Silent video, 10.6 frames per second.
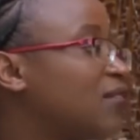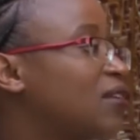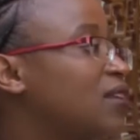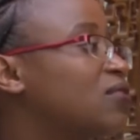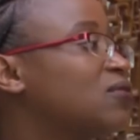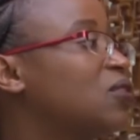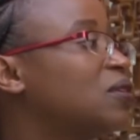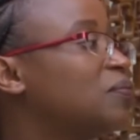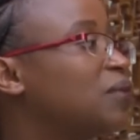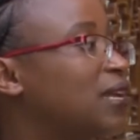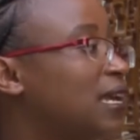even if we've
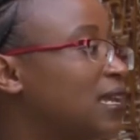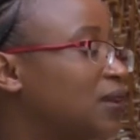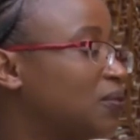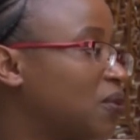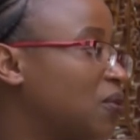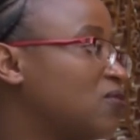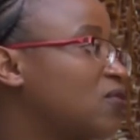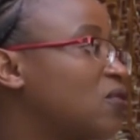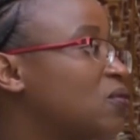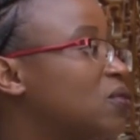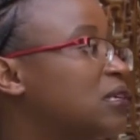played and we've gone
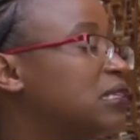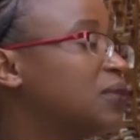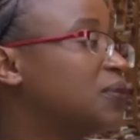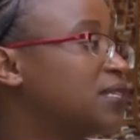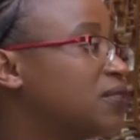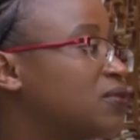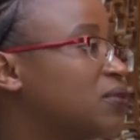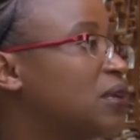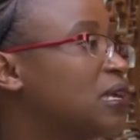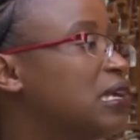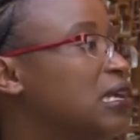for walks and what have you,
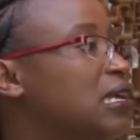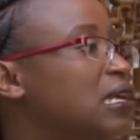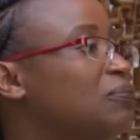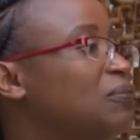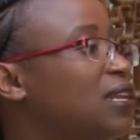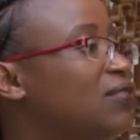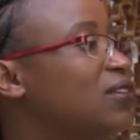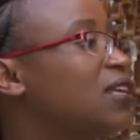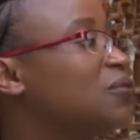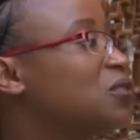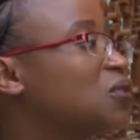me leaving
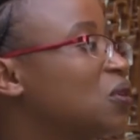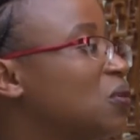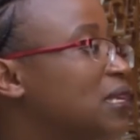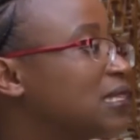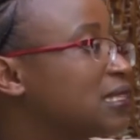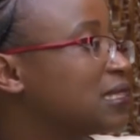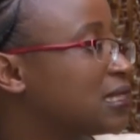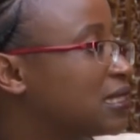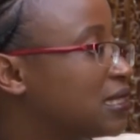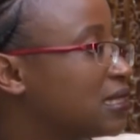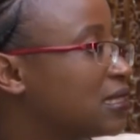him was always